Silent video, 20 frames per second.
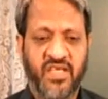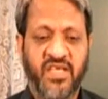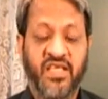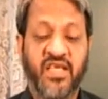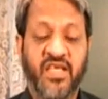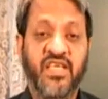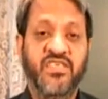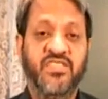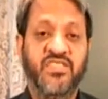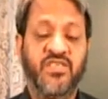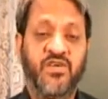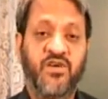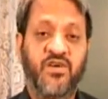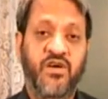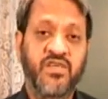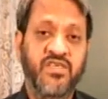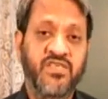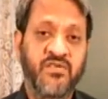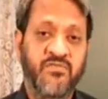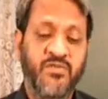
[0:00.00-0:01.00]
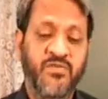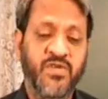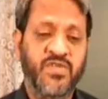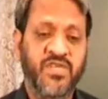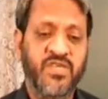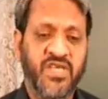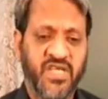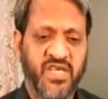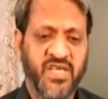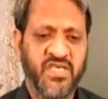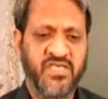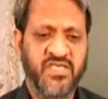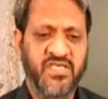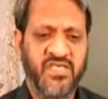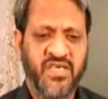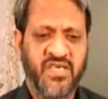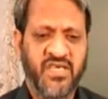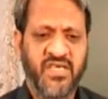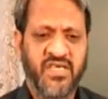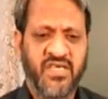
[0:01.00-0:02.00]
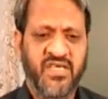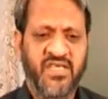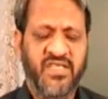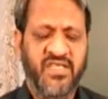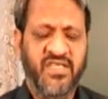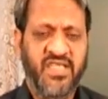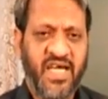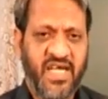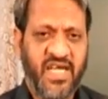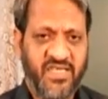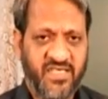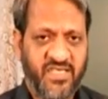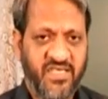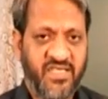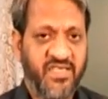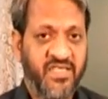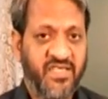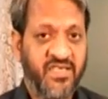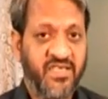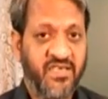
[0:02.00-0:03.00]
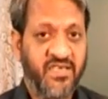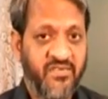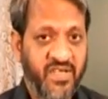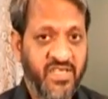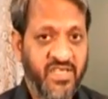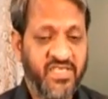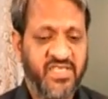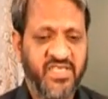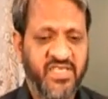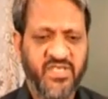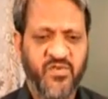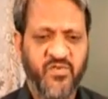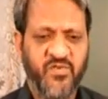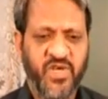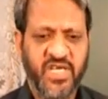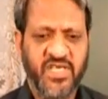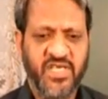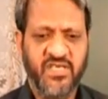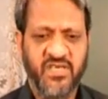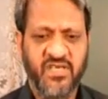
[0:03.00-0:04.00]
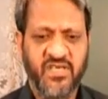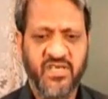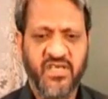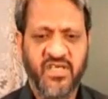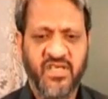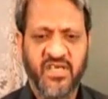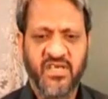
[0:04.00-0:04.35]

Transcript: his contribution is that in the given situation,